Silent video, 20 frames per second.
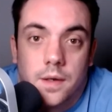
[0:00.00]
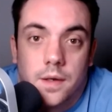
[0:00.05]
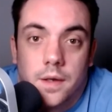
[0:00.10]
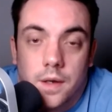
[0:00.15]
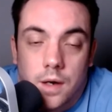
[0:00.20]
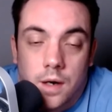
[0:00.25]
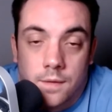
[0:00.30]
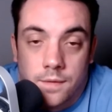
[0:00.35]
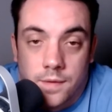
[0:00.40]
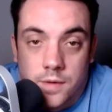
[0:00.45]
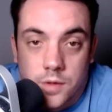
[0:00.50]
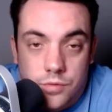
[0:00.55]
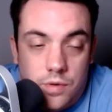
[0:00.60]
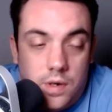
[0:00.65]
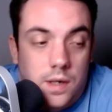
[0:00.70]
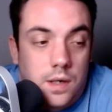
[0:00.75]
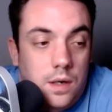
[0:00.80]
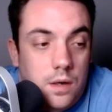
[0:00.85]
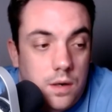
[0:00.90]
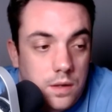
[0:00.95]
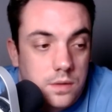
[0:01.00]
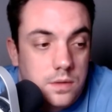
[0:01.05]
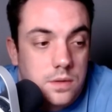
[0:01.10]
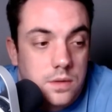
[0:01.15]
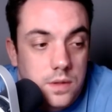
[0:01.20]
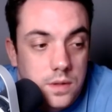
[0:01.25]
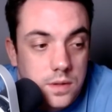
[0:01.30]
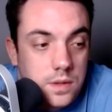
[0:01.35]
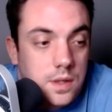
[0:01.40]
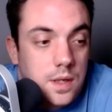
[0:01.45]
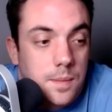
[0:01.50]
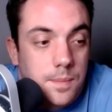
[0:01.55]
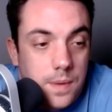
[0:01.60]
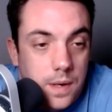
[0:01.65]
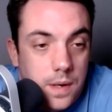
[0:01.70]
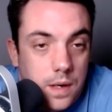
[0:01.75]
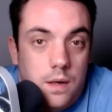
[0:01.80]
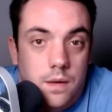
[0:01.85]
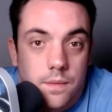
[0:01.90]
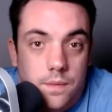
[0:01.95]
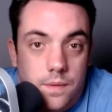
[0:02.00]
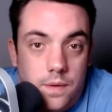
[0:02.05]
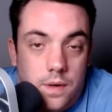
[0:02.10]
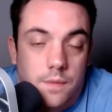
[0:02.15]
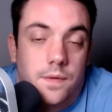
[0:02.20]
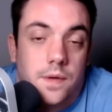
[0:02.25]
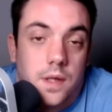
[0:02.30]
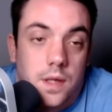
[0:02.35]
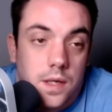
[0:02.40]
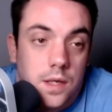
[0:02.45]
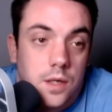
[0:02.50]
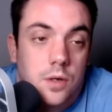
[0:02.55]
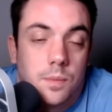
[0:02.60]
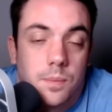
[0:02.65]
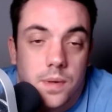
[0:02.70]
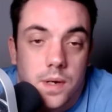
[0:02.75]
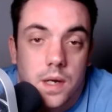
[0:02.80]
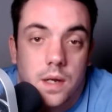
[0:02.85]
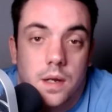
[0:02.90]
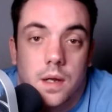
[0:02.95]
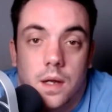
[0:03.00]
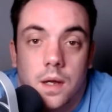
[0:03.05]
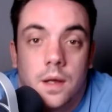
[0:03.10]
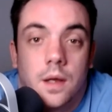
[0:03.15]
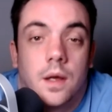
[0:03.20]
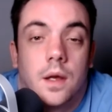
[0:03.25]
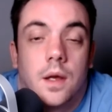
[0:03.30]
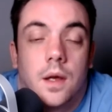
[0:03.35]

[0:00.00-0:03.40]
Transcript: I think Trey Lance needs to get better, and I think he could be in there.